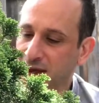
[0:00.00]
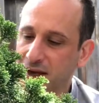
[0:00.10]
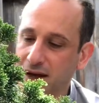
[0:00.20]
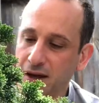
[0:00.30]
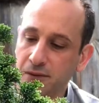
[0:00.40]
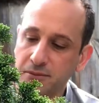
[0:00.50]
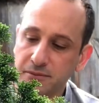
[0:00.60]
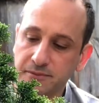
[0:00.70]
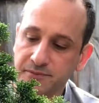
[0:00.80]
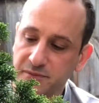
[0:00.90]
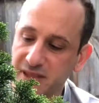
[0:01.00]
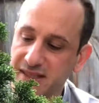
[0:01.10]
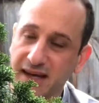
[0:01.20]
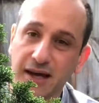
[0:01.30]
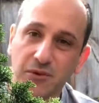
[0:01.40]
But
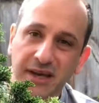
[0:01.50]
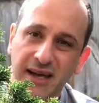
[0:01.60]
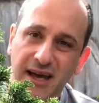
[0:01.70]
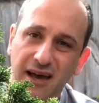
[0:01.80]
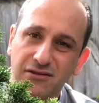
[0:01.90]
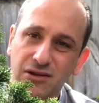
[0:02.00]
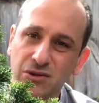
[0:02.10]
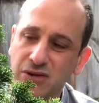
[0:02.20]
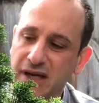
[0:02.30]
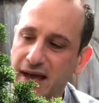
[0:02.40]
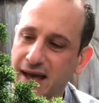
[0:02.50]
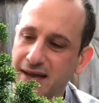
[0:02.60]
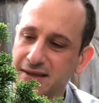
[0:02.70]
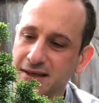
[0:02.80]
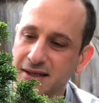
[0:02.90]
today we're going to have a look
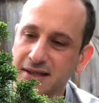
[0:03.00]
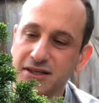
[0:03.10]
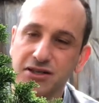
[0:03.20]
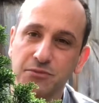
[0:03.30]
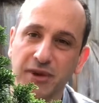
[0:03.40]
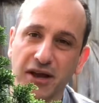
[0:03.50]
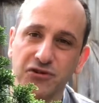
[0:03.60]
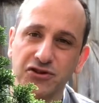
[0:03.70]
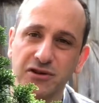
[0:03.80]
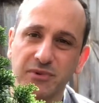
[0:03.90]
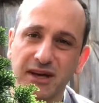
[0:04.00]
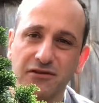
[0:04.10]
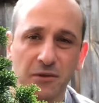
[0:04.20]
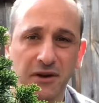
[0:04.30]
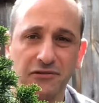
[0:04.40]
at this Shimpaku juniper.
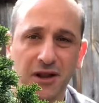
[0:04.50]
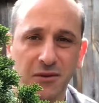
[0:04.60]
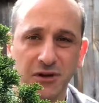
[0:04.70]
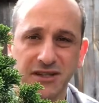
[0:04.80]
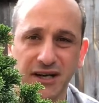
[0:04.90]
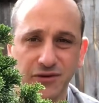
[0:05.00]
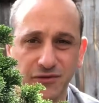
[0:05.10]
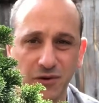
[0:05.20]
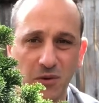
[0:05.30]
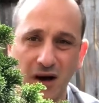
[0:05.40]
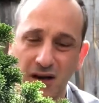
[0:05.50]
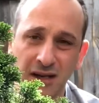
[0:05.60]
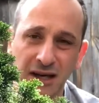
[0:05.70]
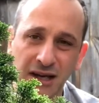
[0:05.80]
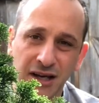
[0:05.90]
If you've been following my channel for a while,
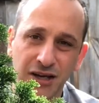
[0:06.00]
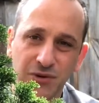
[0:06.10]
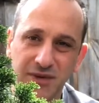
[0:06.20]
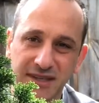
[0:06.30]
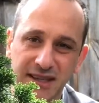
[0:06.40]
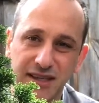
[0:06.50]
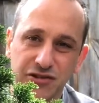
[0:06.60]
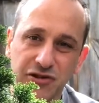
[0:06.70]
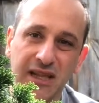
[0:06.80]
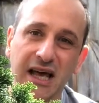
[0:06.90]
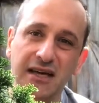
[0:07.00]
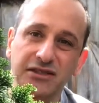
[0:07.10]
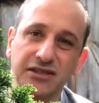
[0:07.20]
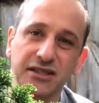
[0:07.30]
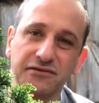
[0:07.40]
you would have seen this tree
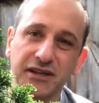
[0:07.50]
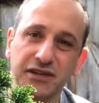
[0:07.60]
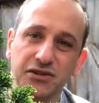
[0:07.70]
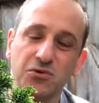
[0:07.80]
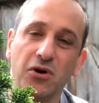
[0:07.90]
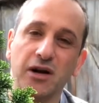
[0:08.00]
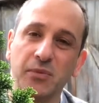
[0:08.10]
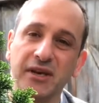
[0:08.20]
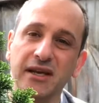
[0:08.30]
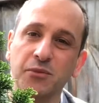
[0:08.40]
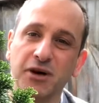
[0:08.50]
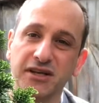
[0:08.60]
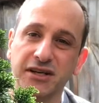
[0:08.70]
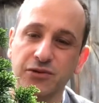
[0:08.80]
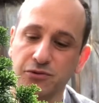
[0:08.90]
last year featured quite a bit in my
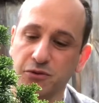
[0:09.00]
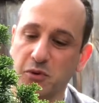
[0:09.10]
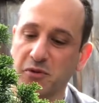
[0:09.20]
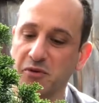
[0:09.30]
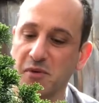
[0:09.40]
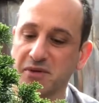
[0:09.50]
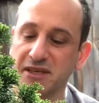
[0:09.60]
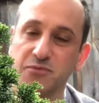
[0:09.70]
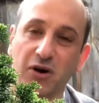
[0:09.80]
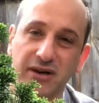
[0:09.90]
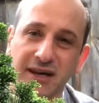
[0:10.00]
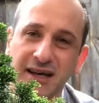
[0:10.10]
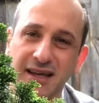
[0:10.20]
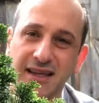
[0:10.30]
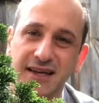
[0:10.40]
channel. You probably remember this pot
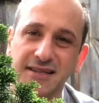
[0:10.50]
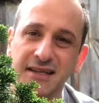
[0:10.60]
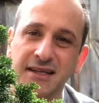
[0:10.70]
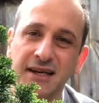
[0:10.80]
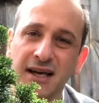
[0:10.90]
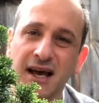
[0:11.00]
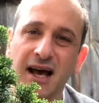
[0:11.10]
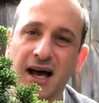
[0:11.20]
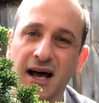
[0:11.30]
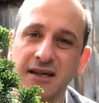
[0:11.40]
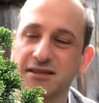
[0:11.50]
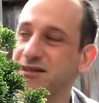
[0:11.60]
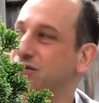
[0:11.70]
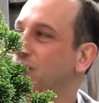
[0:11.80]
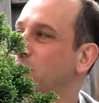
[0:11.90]
that it's in. It's
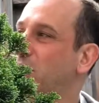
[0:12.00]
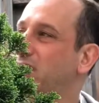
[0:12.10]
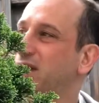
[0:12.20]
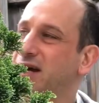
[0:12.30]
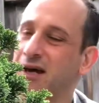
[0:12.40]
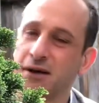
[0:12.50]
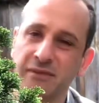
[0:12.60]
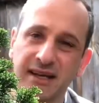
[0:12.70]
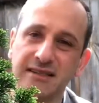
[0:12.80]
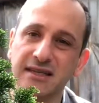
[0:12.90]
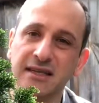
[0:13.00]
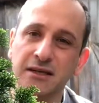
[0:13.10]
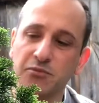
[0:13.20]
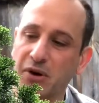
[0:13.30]
just a grow pot that it's in.